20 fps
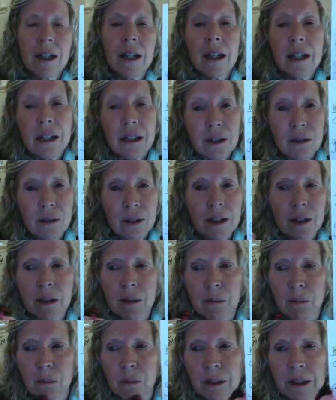It's going to
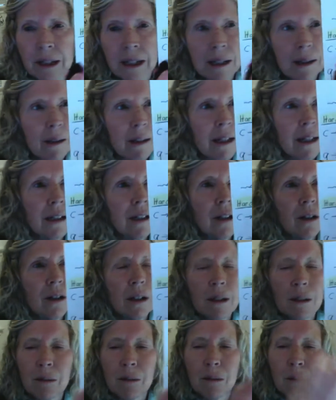really
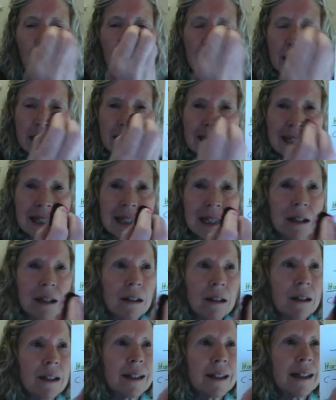
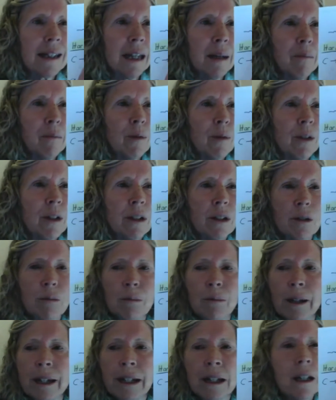instill this game board in their
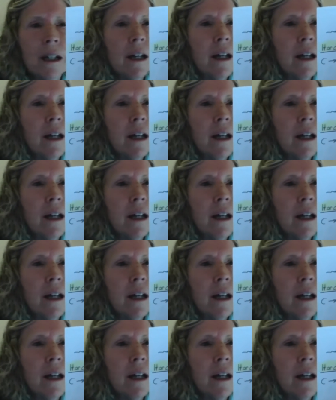brain.